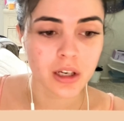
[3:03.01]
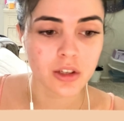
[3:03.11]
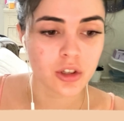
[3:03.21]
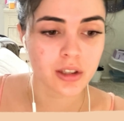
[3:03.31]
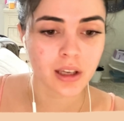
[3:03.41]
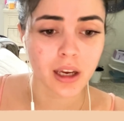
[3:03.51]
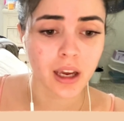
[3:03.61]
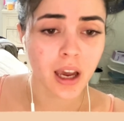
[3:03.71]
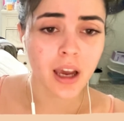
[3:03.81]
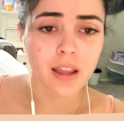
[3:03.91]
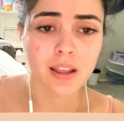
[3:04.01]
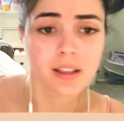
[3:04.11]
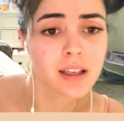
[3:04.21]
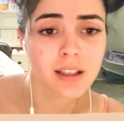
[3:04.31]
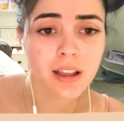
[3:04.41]
It's just like,
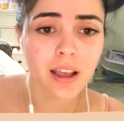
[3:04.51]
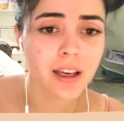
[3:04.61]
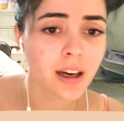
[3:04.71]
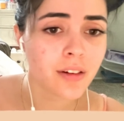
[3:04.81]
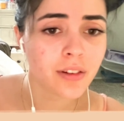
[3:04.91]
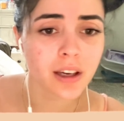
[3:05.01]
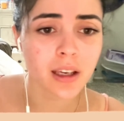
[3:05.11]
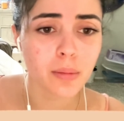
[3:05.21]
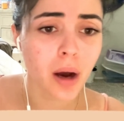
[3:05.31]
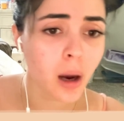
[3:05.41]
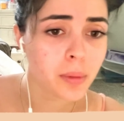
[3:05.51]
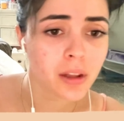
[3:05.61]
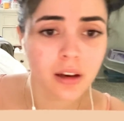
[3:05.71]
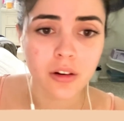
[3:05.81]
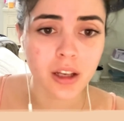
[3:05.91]
this isn't like a fucking
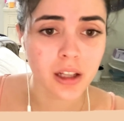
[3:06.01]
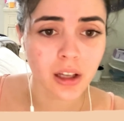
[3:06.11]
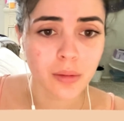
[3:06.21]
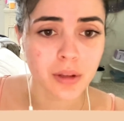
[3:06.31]
popularity club.